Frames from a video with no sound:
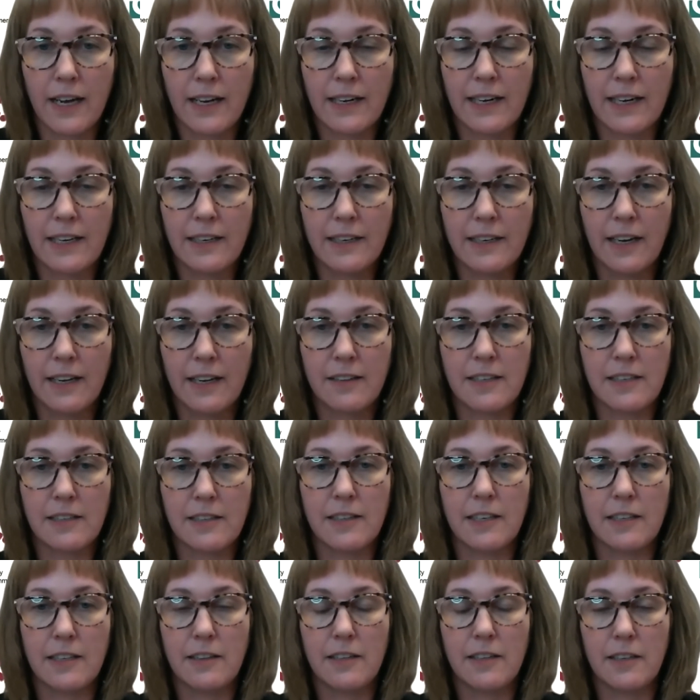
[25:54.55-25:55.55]
And I think
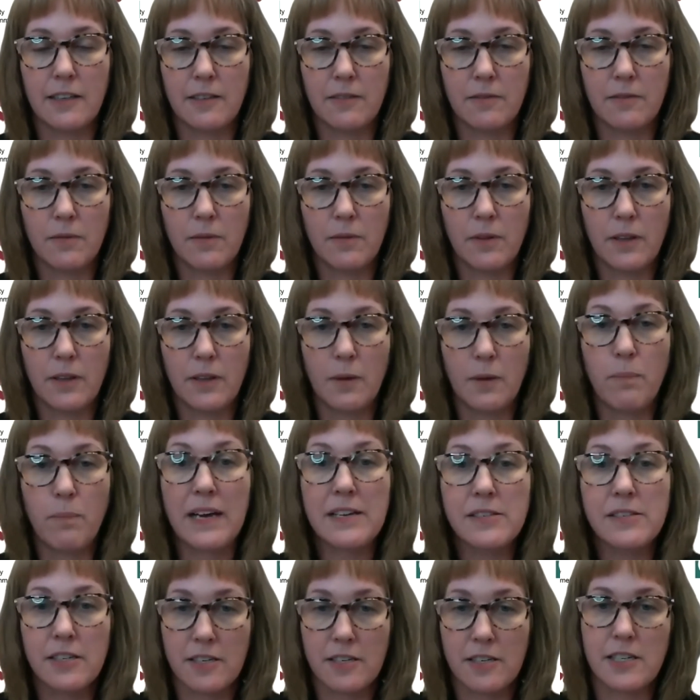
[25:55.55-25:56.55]
that the
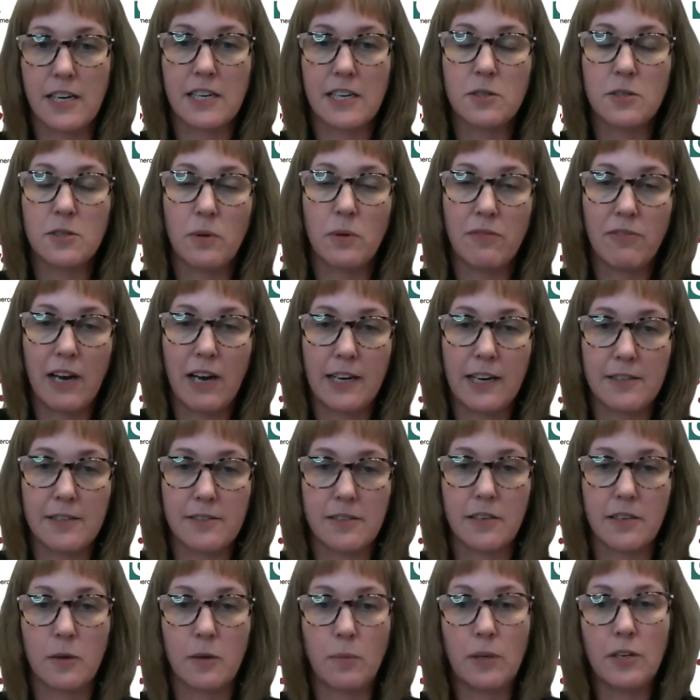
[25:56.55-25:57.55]
best success we've had as
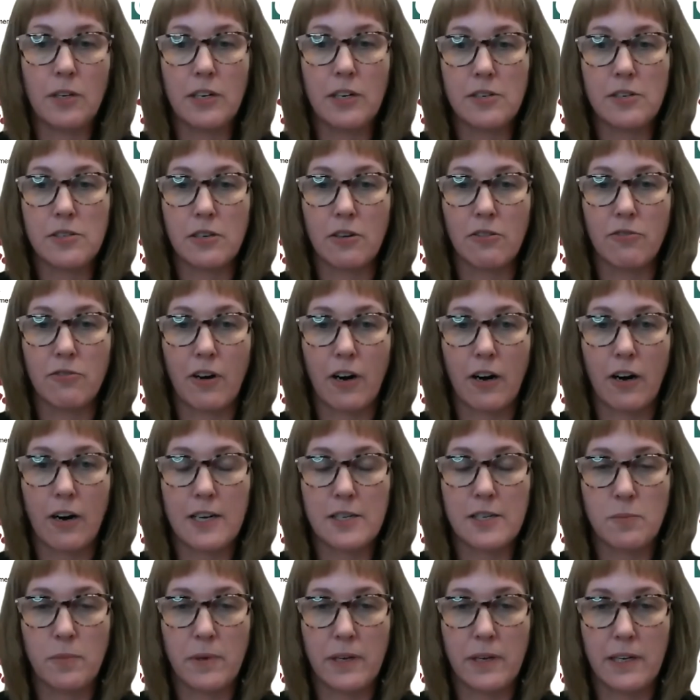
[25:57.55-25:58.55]
a community so far
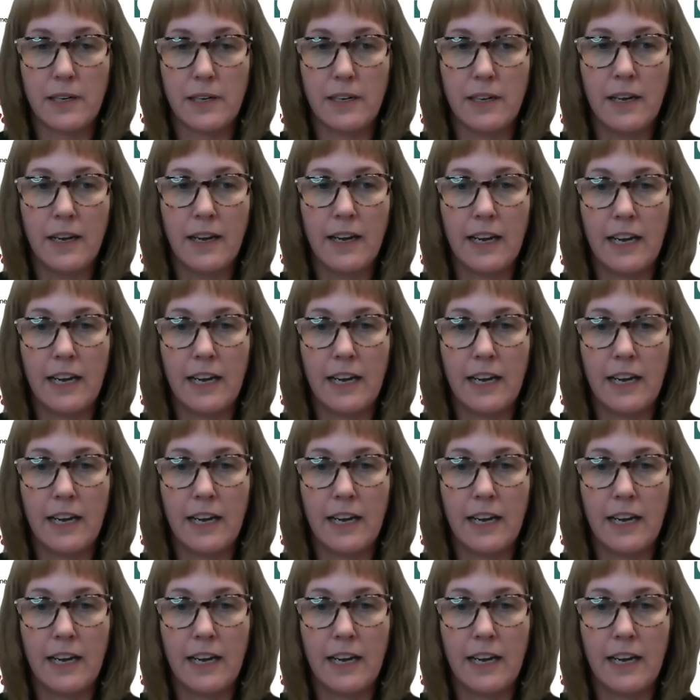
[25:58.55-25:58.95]
has been